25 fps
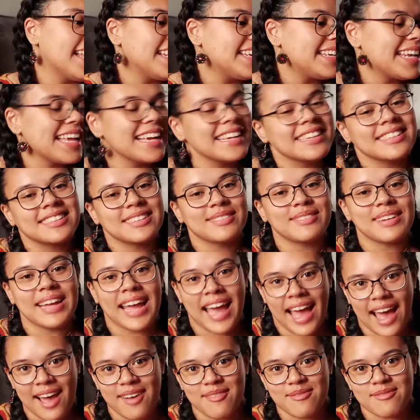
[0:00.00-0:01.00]
Next we
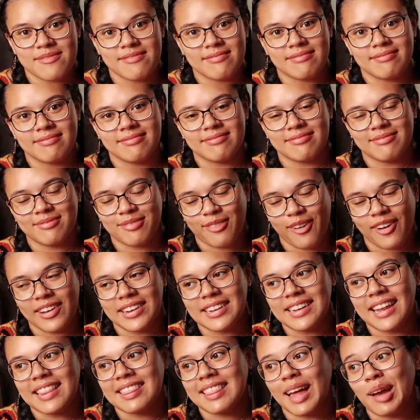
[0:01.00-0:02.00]
have
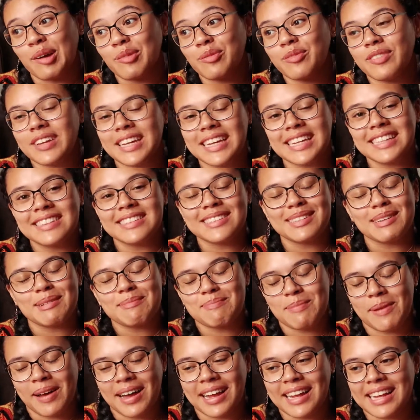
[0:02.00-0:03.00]
one that feeds
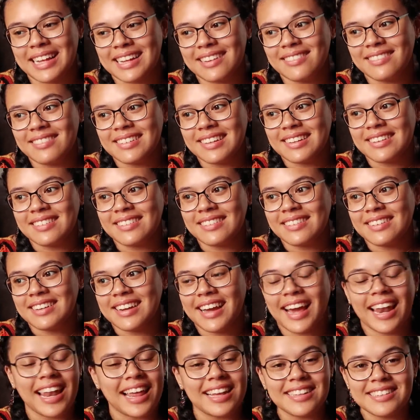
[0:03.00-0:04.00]
my
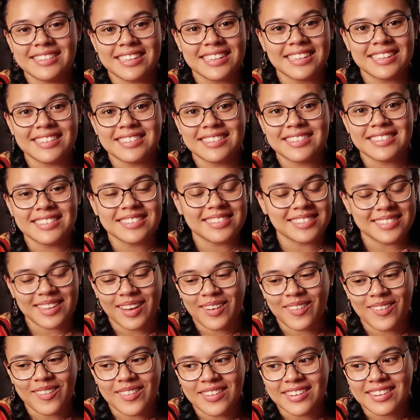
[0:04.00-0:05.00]
classics
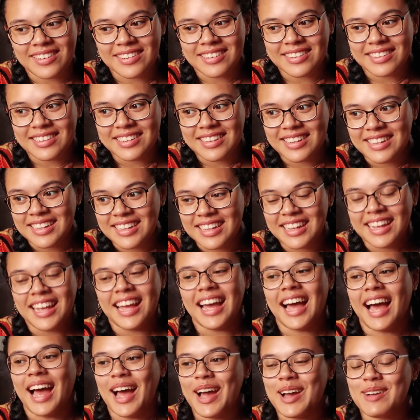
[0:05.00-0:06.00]
soul.
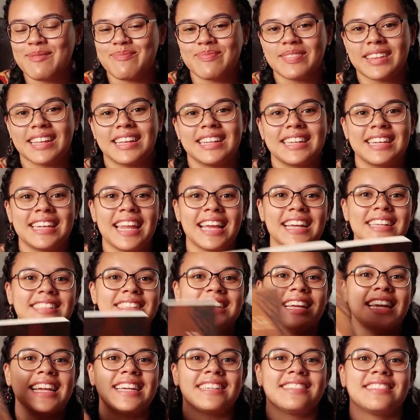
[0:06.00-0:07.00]
Next
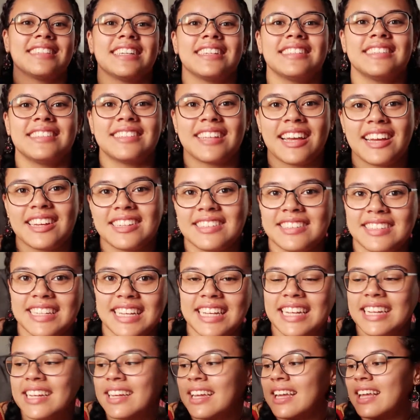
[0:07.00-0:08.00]
is
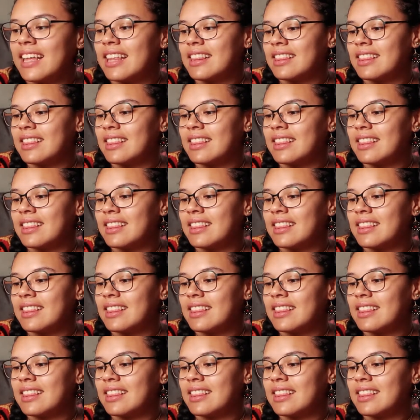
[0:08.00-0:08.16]
Circe